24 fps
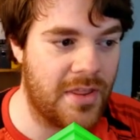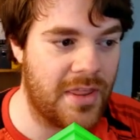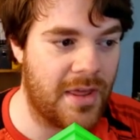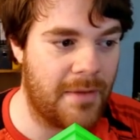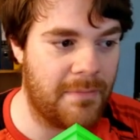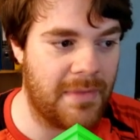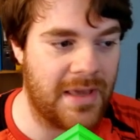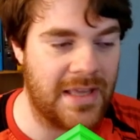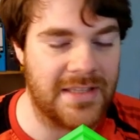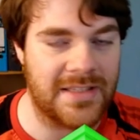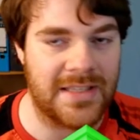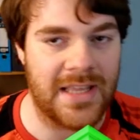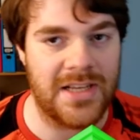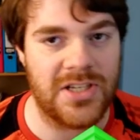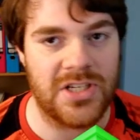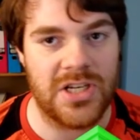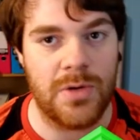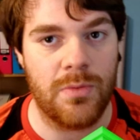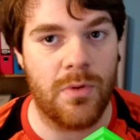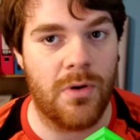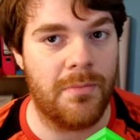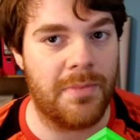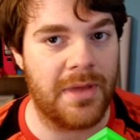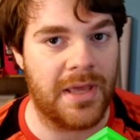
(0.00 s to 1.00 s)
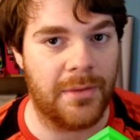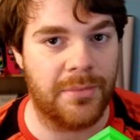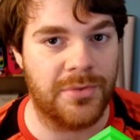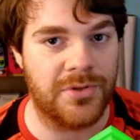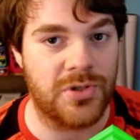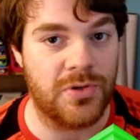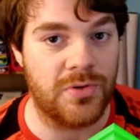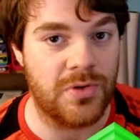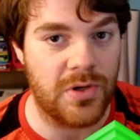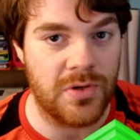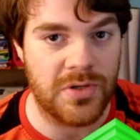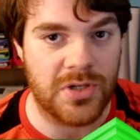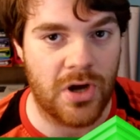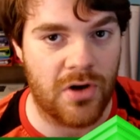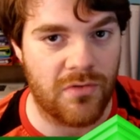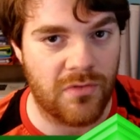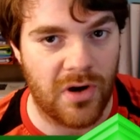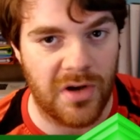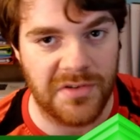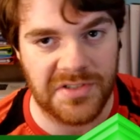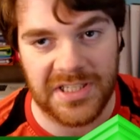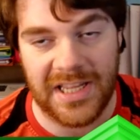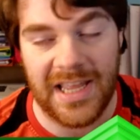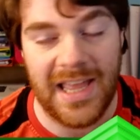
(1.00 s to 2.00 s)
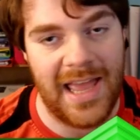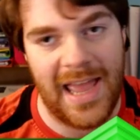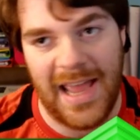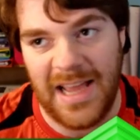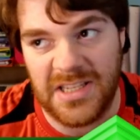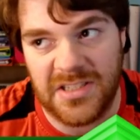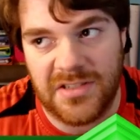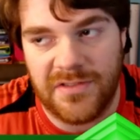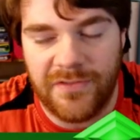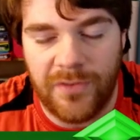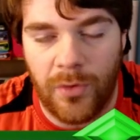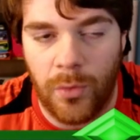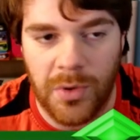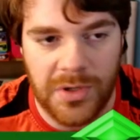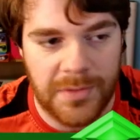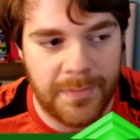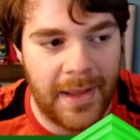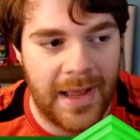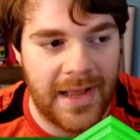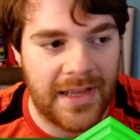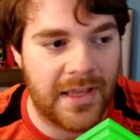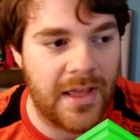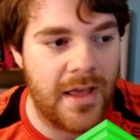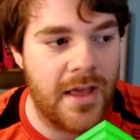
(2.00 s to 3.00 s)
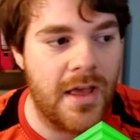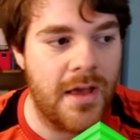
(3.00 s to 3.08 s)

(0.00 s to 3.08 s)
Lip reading: That means that she won't be able to use her Rise to get X forward back,